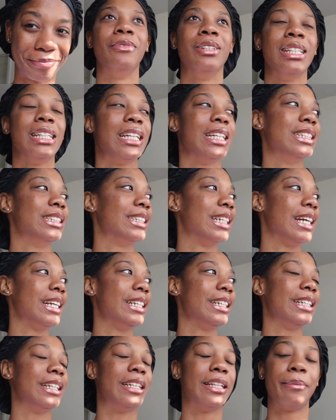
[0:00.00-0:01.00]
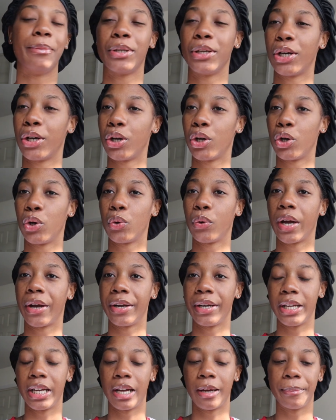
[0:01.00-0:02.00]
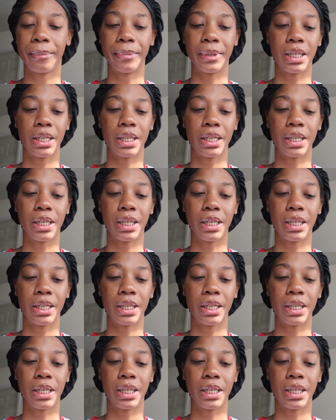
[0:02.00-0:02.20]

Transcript: really excited let me go hurry up